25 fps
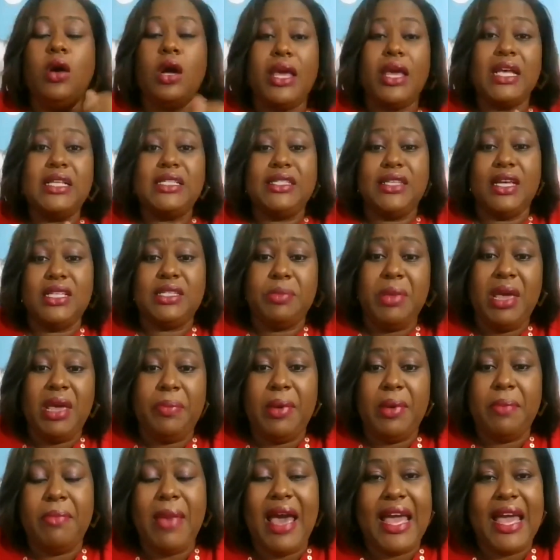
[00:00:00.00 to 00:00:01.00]
Okay, so it's
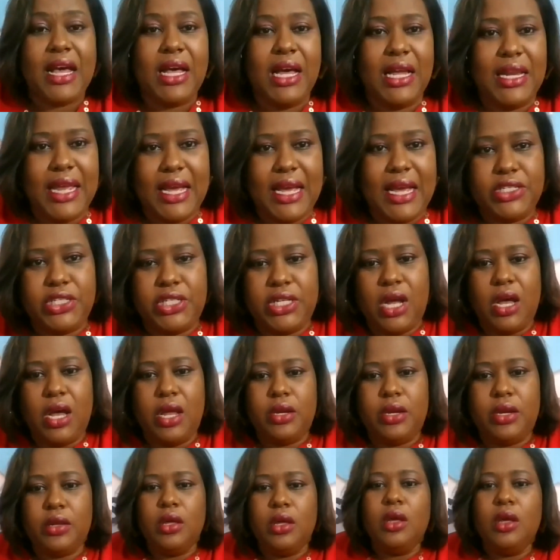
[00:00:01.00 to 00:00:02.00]
maybe my
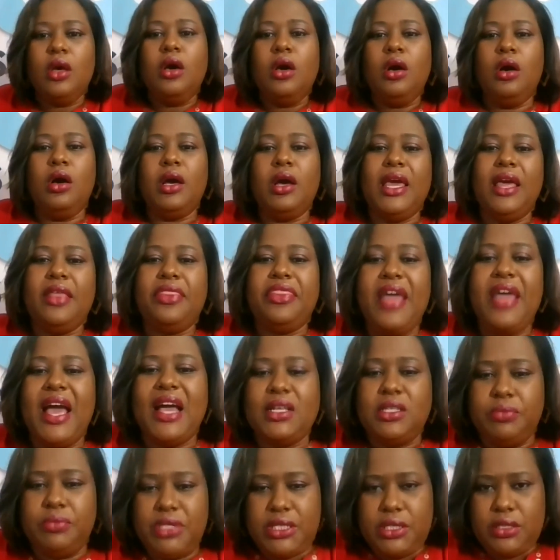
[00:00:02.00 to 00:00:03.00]
connection. Okay,
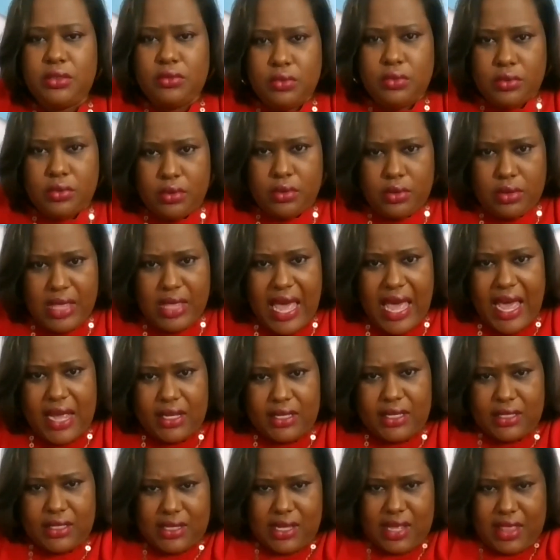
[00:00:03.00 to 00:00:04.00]
thanks. Yeah.
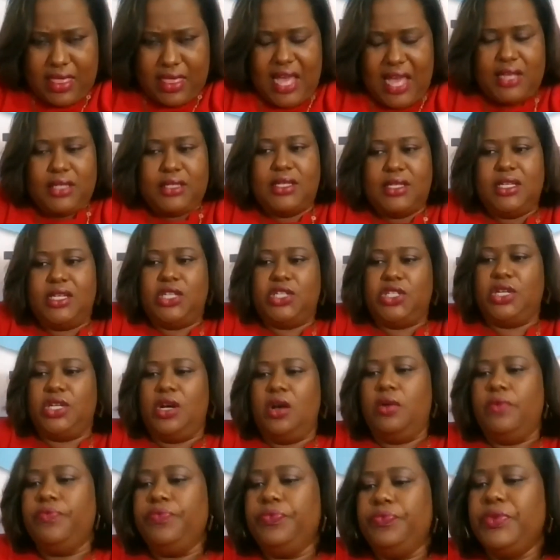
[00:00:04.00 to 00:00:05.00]
Thanks,
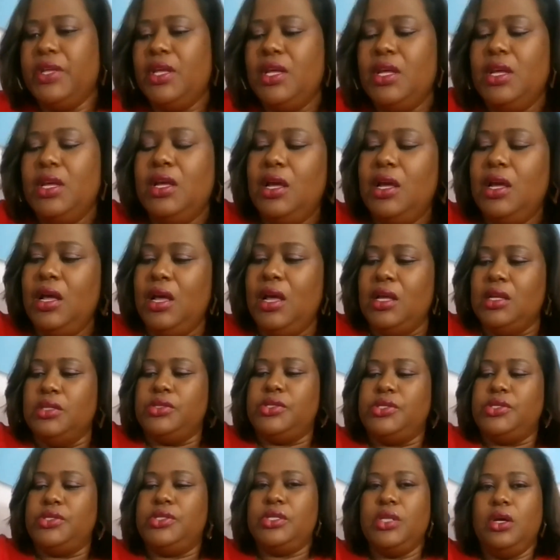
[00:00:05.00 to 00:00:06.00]
Nikisha.
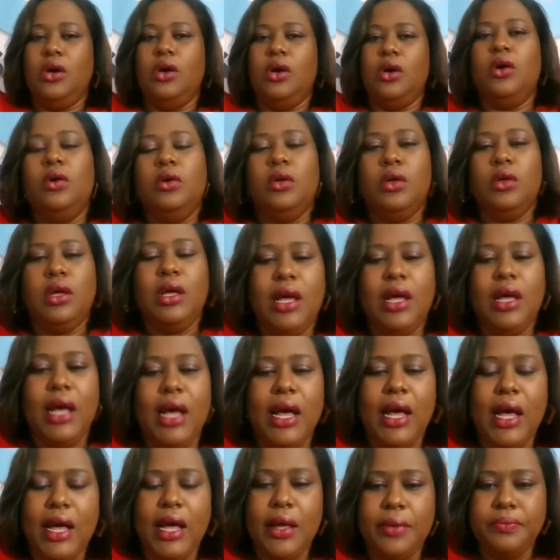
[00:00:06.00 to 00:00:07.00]
So,
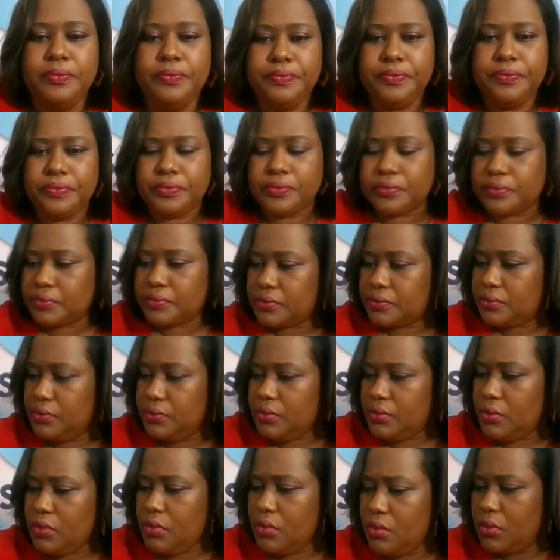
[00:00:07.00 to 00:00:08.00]

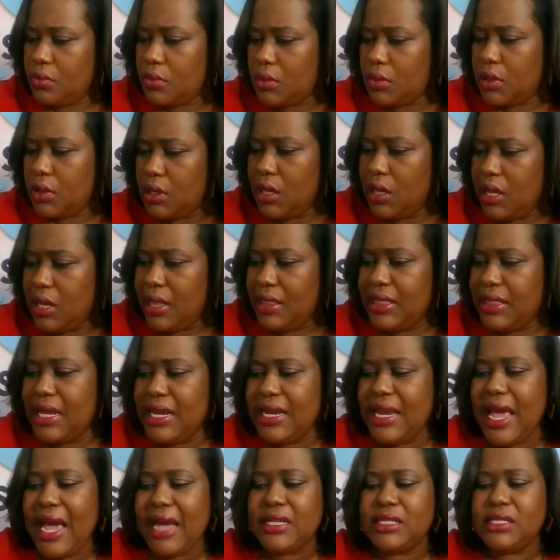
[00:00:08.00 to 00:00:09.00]
the
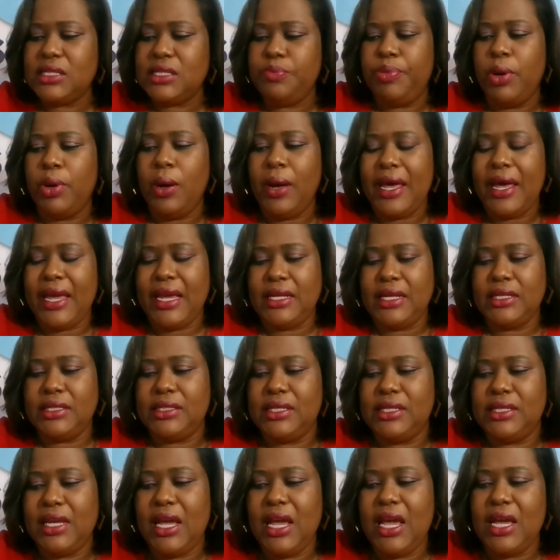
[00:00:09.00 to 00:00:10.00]
next point
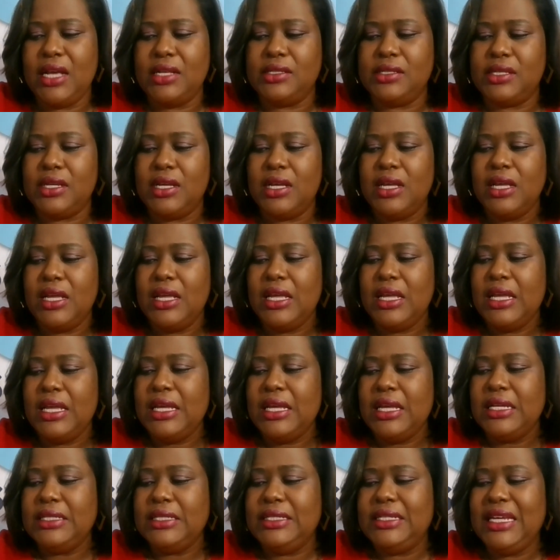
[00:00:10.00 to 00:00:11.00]
is
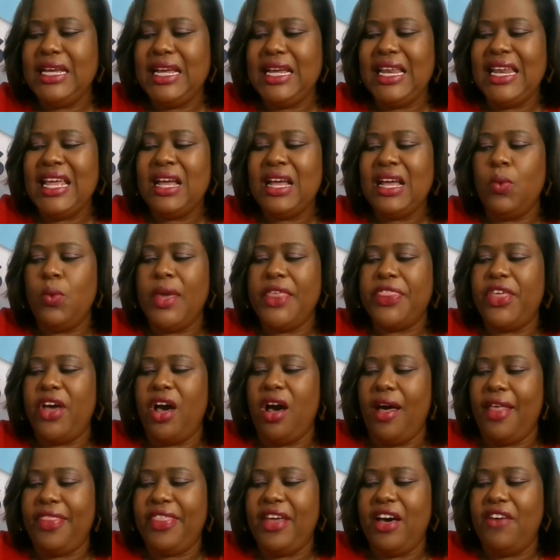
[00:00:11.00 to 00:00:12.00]
dealing with
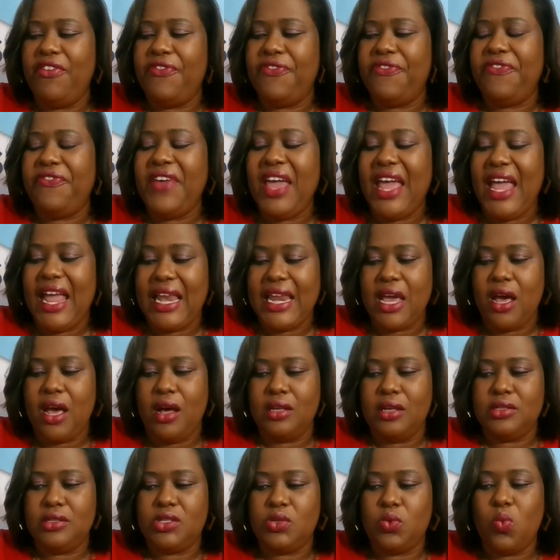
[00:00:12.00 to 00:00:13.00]
other
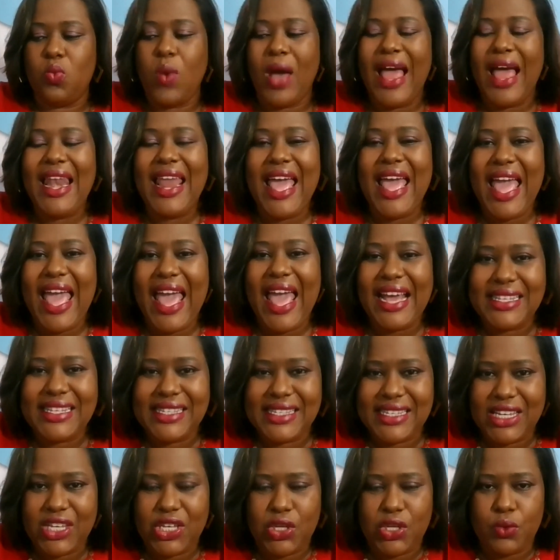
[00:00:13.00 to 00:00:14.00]
failures while
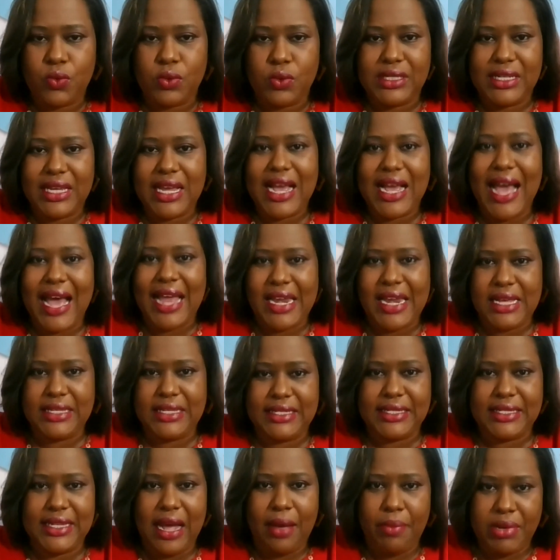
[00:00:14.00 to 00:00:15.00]
executing and
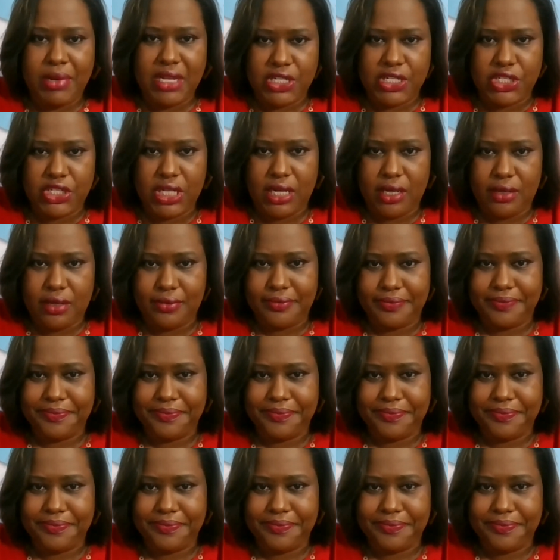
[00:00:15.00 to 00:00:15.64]
establishing.